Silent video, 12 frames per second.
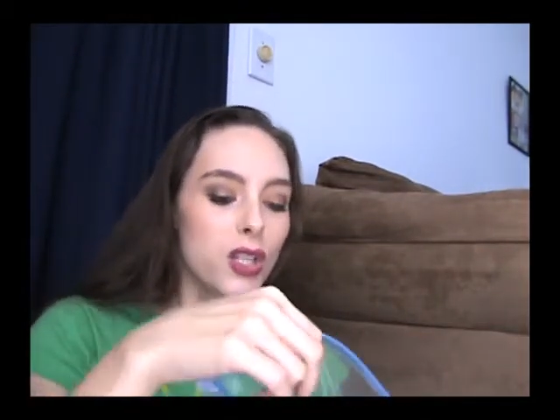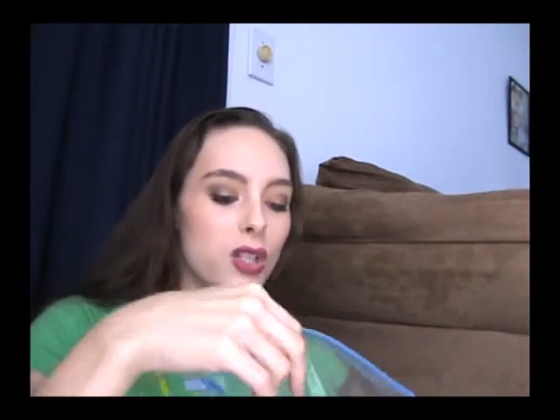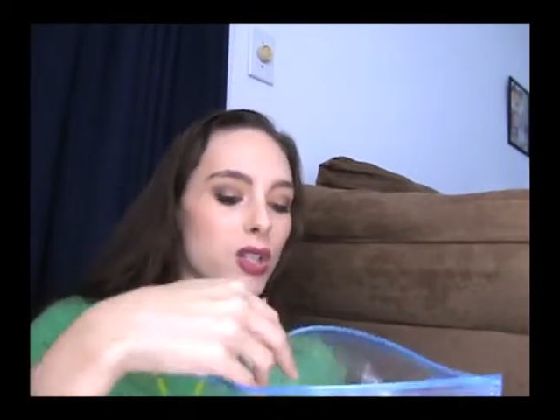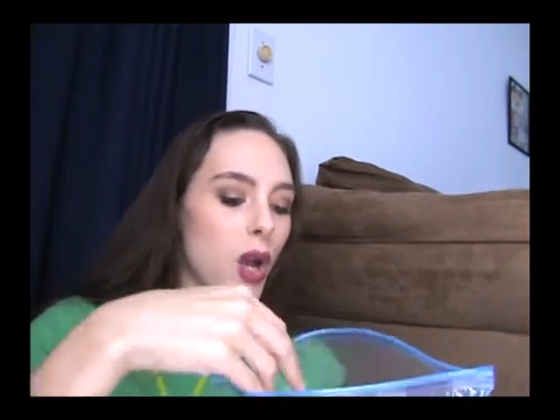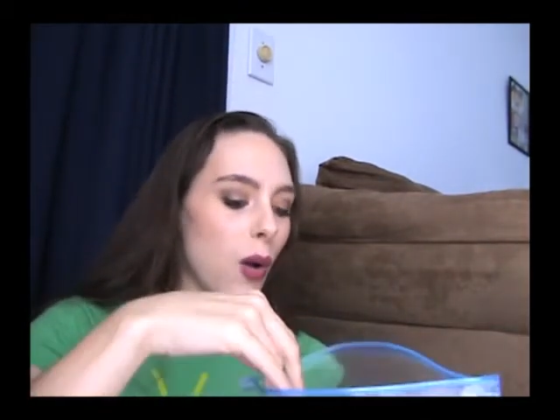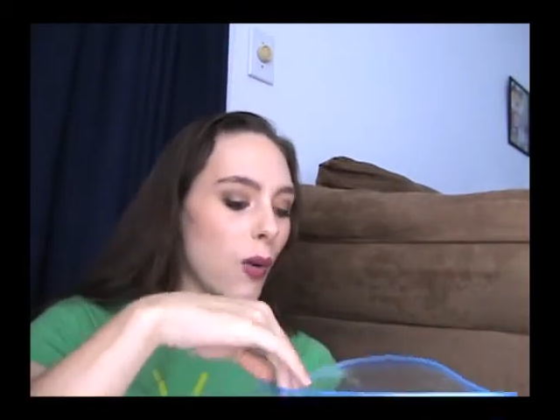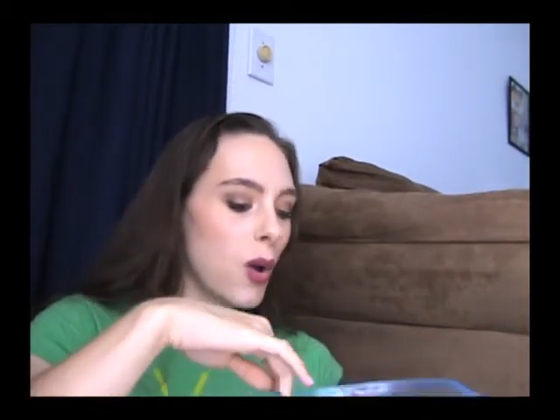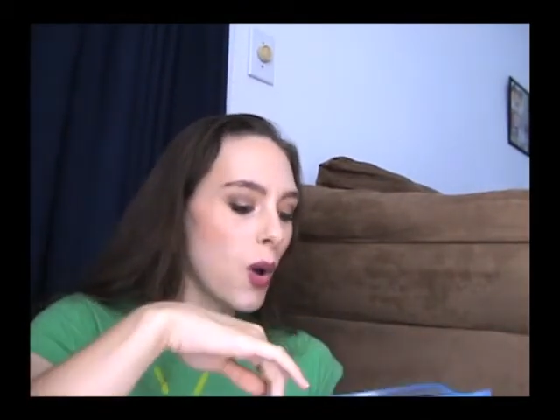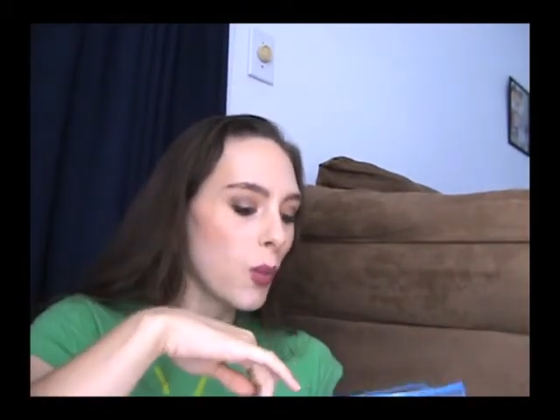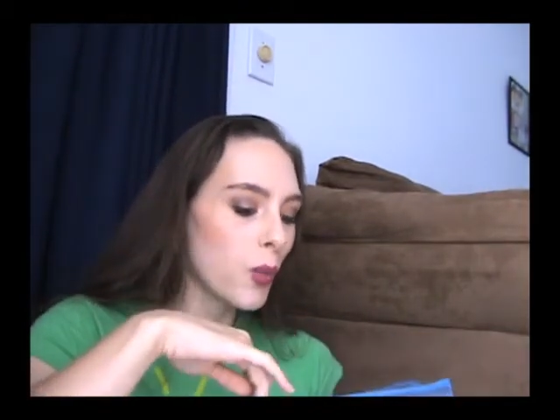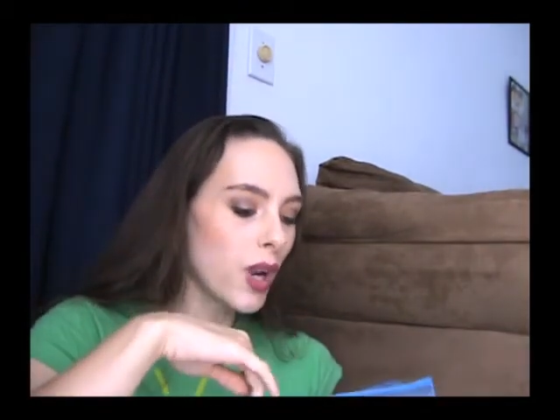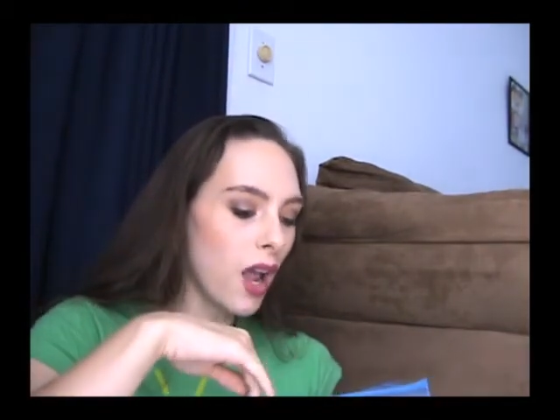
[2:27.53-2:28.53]
So
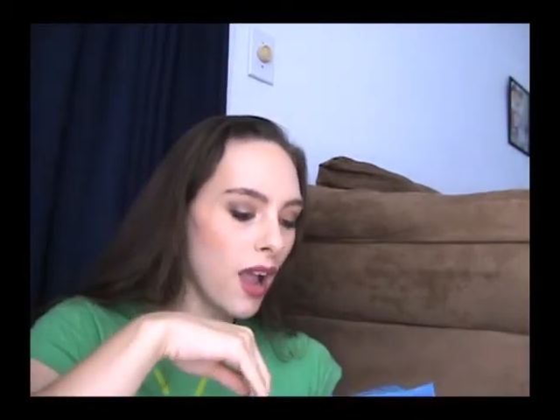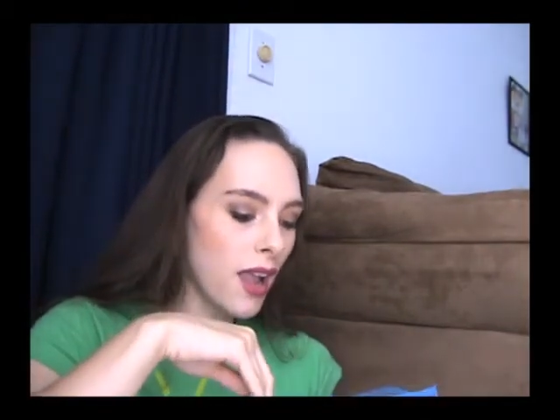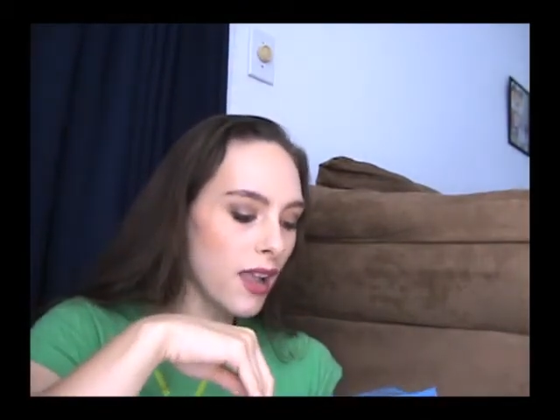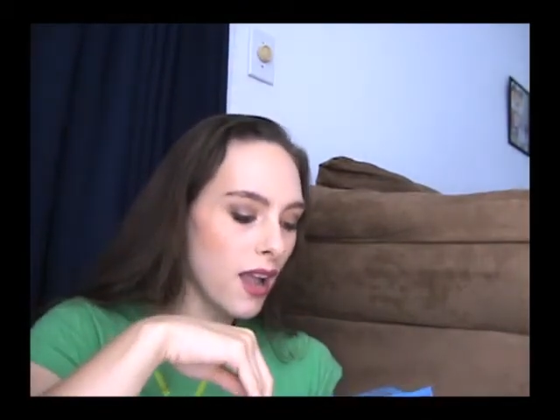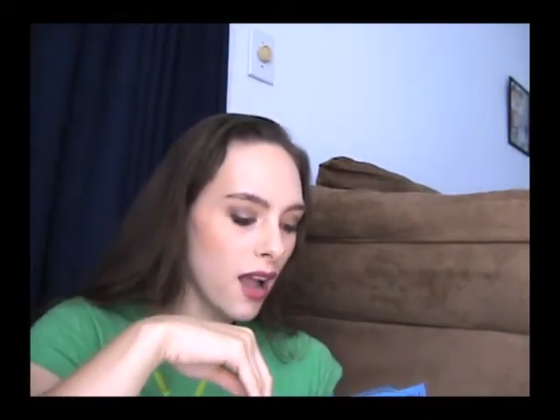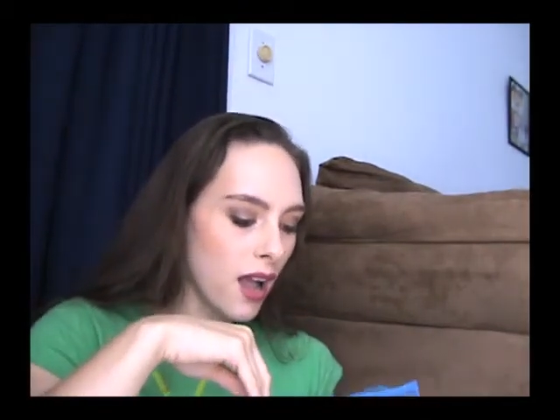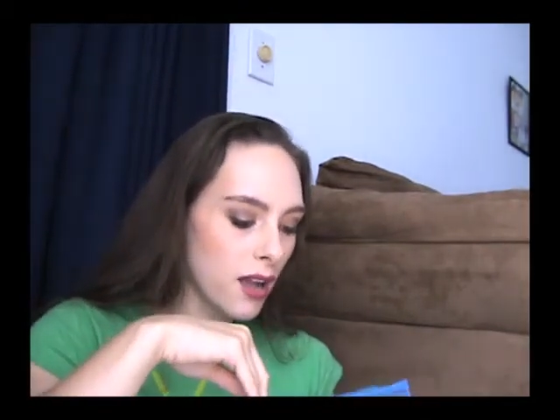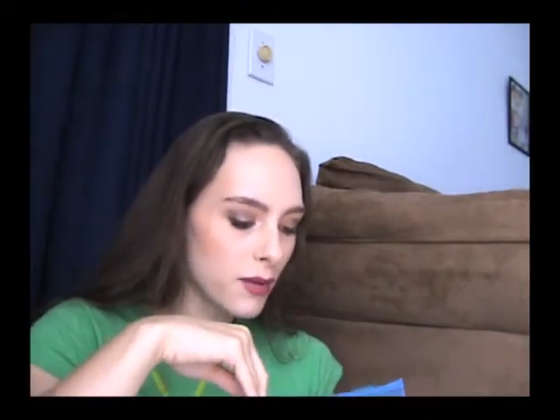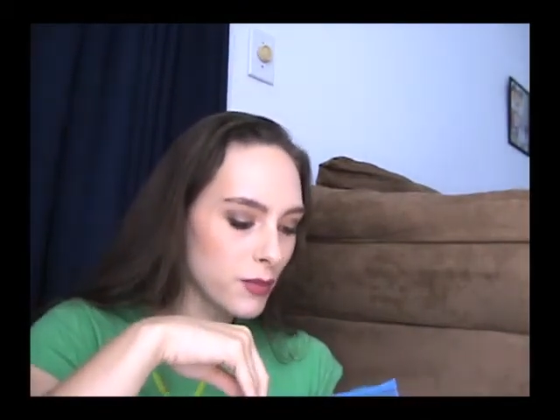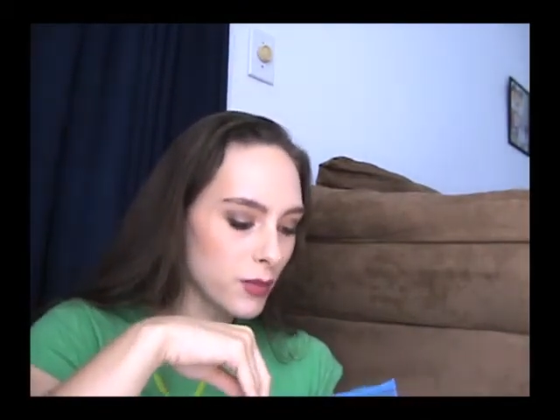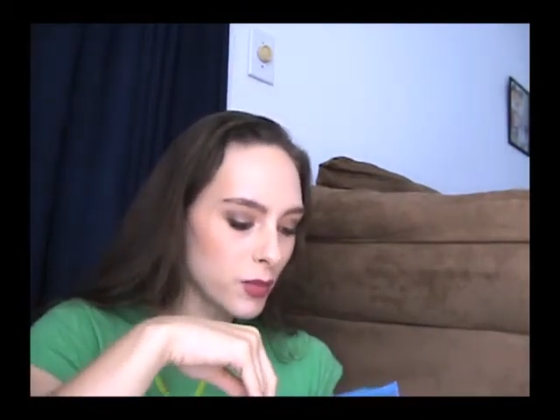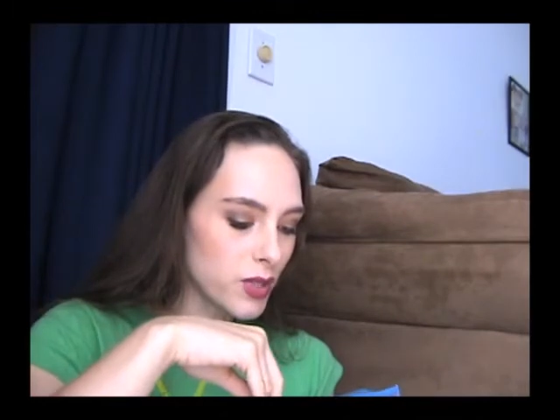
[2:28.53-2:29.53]
when I